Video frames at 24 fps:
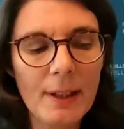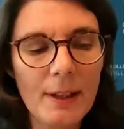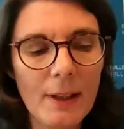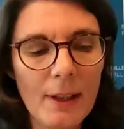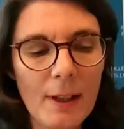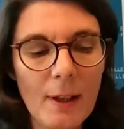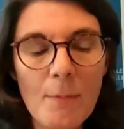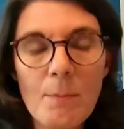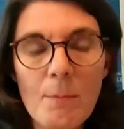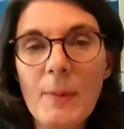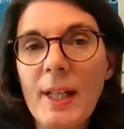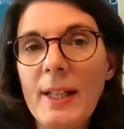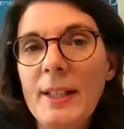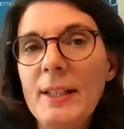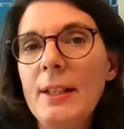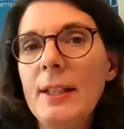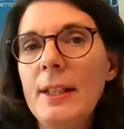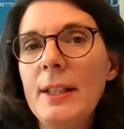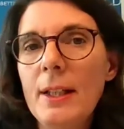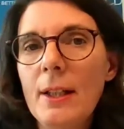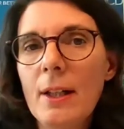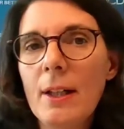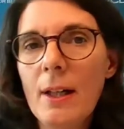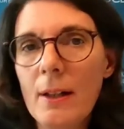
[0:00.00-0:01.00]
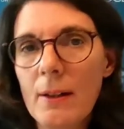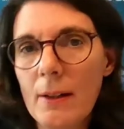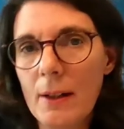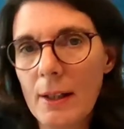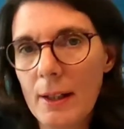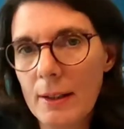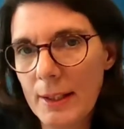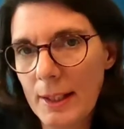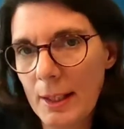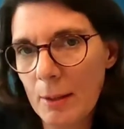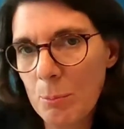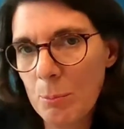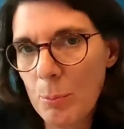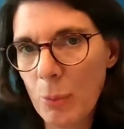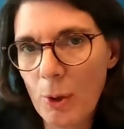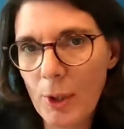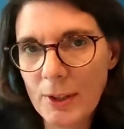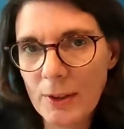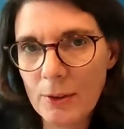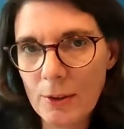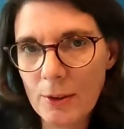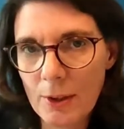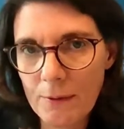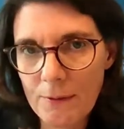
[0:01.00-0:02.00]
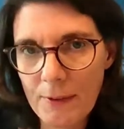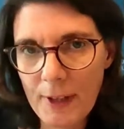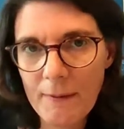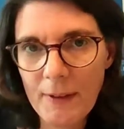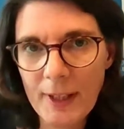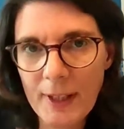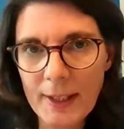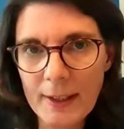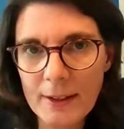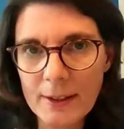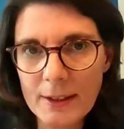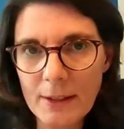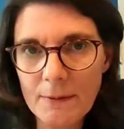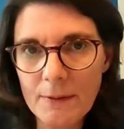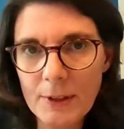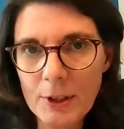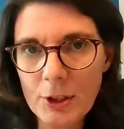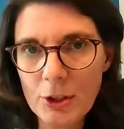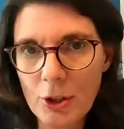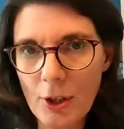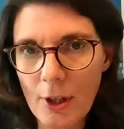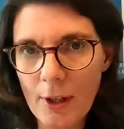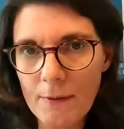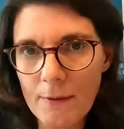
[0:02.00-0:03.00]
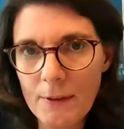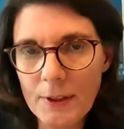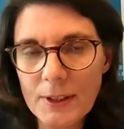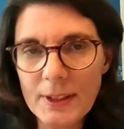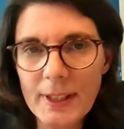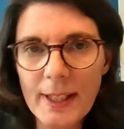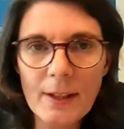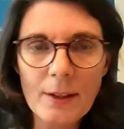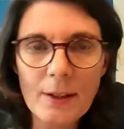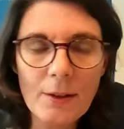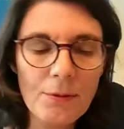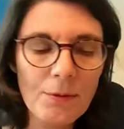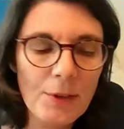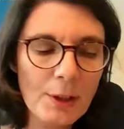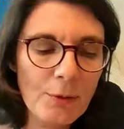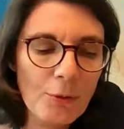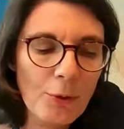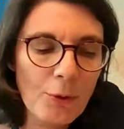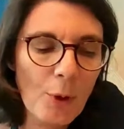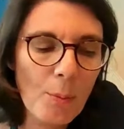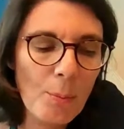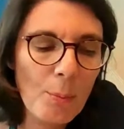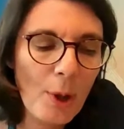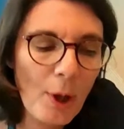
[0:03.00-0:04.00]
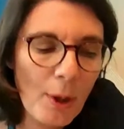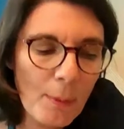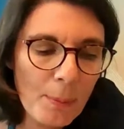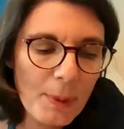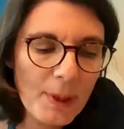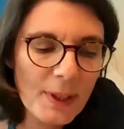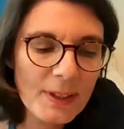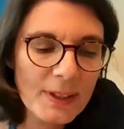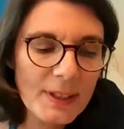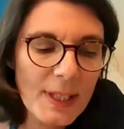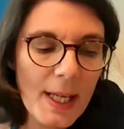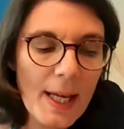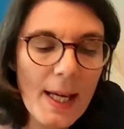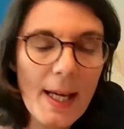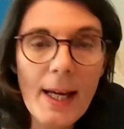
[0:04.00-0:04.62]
and here the importance of having a civil service that is fit for purpose